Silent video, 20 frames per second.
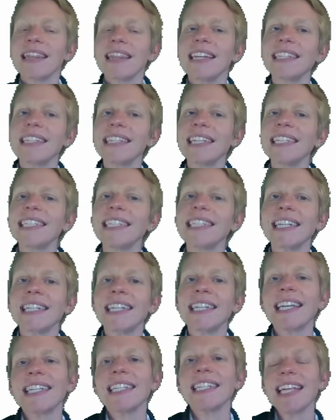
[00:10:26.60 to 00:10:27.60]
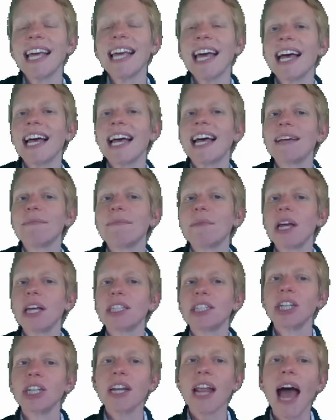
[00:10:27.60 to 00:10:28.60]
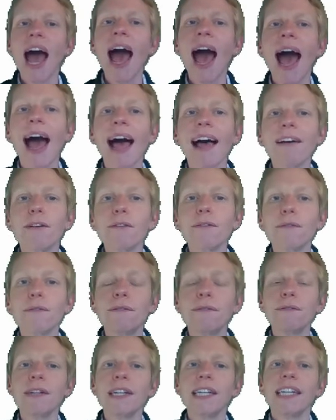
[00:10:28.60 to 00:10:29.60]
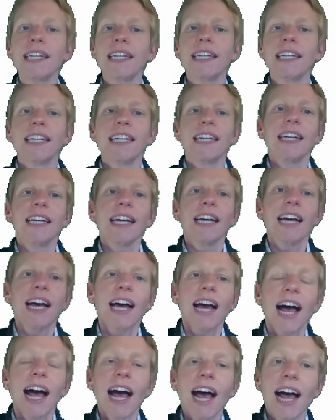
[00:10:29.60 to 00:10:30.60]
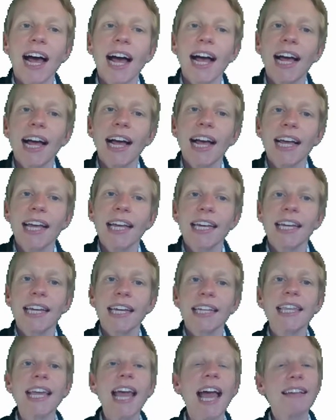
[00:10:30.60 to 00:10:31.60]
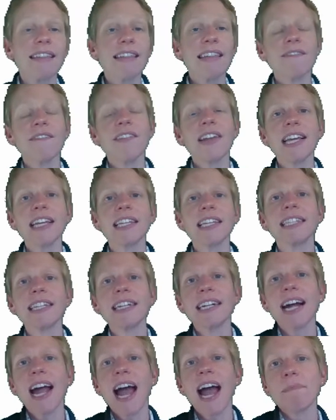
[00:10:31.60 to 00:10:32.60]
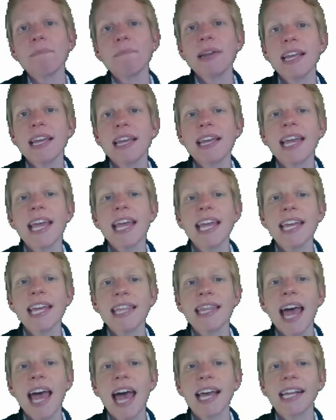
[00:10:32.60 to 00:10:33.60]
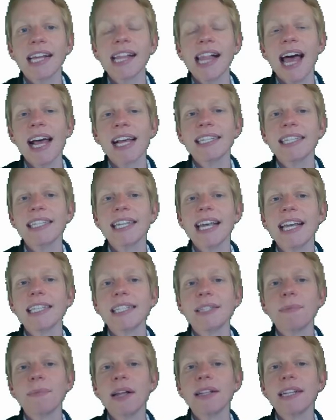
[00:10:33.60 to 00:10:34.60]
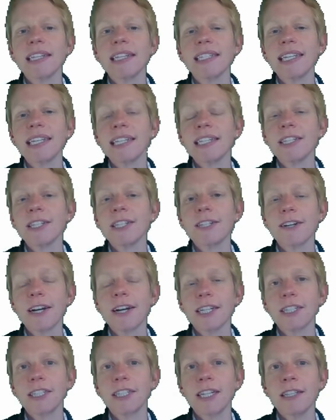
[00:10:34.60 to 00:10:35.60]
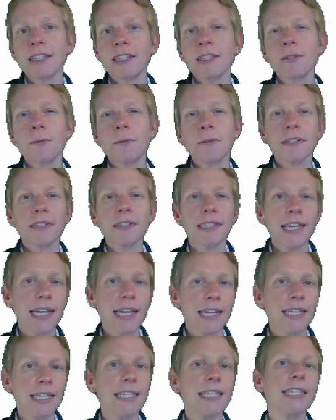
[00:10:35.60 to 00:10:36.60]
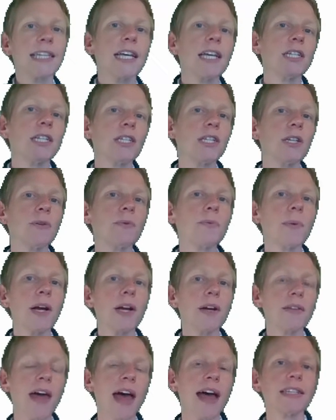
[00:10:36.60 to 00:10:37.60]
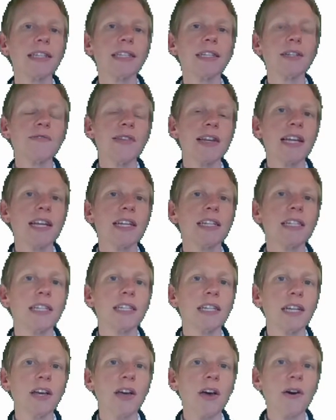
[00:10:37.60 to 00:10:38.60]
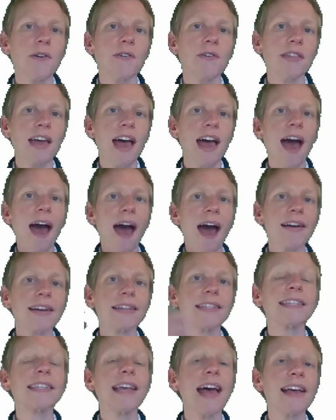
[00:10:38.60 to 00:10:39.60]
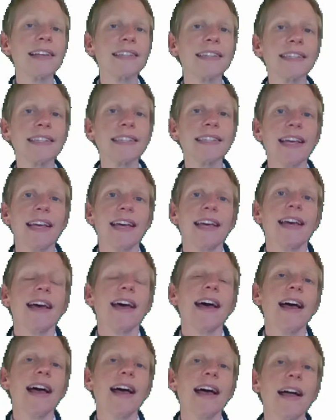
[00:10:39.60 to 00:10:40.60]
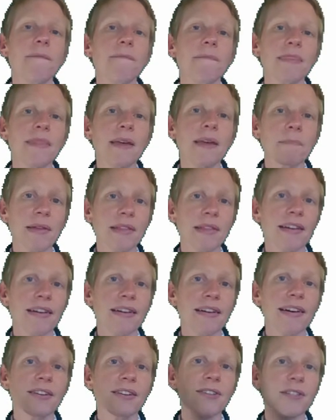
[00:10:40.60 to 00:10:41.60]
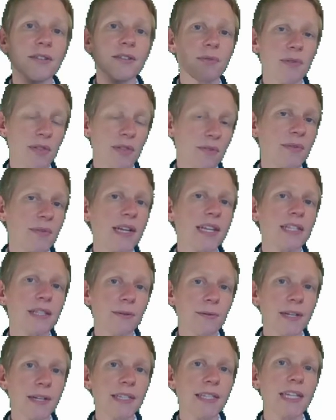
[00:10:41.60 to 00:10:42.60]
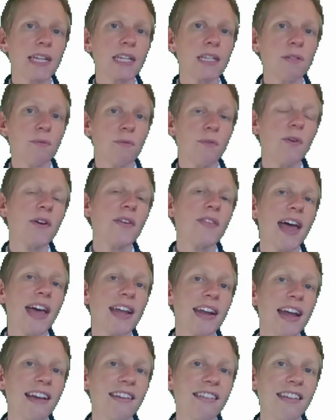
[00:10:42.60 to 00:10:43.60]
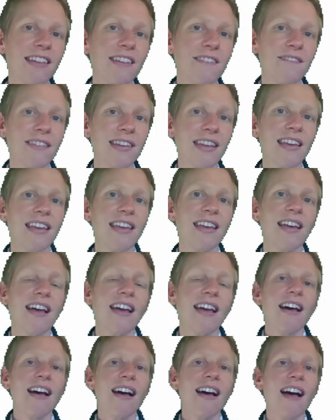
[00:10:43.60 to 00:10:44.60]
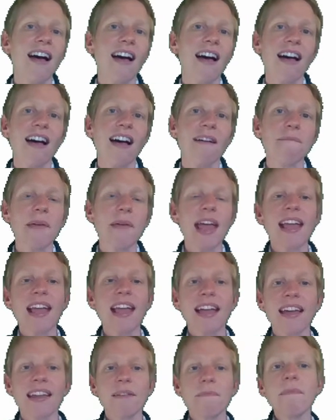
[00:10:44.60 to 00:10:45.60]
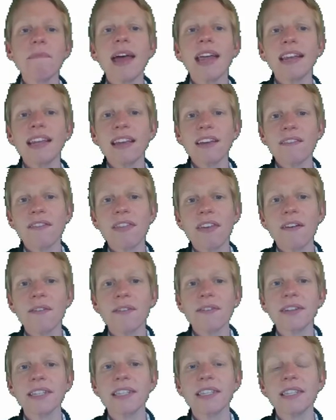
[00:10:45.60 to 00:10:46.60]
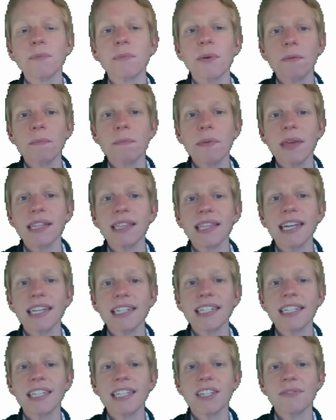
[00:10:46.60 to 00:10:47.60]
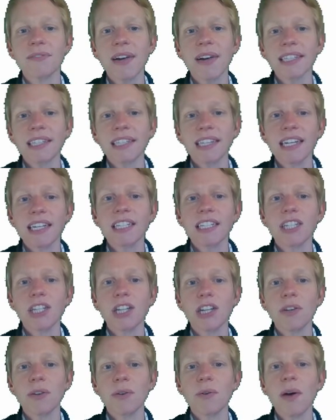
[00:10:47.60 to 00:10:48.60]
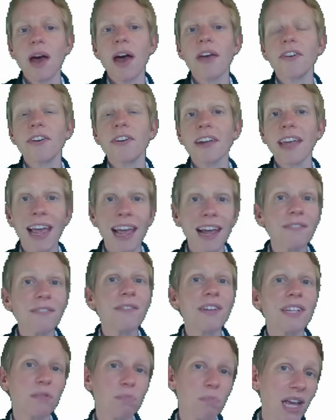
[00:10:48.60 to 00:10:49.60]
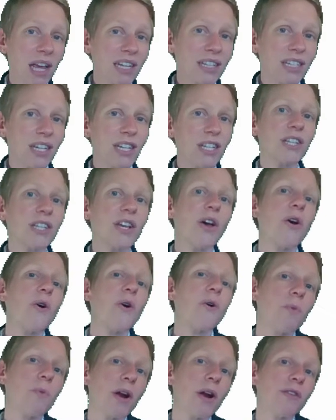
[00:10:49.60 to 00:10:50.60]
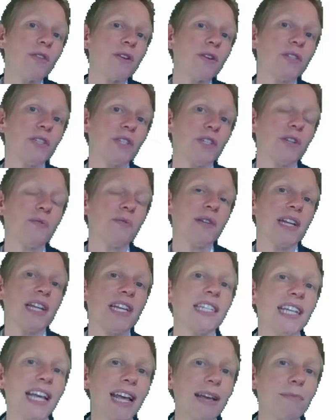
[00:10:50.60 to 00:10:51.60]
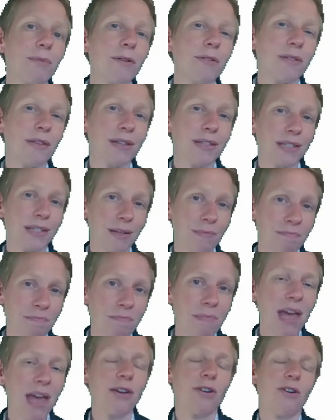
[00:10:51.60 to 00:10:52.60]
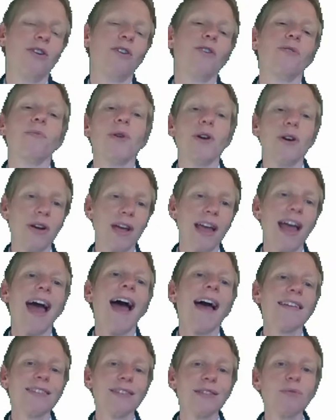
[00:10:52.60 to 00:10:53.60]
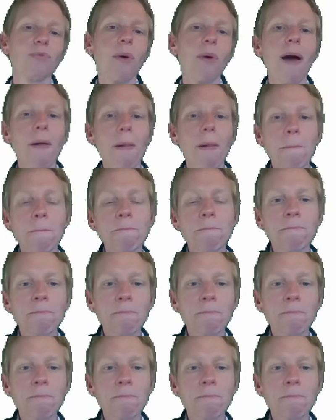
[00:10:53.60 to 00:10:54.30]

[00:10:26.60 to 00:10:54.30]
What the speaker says: These agendas should have the activities that are happening in that class, as well as instructions or links to where that student needs to go to access the materials or the resources for that activity. And many of those will be linked directly to other Canvas pages where the student is able to submit her work as well.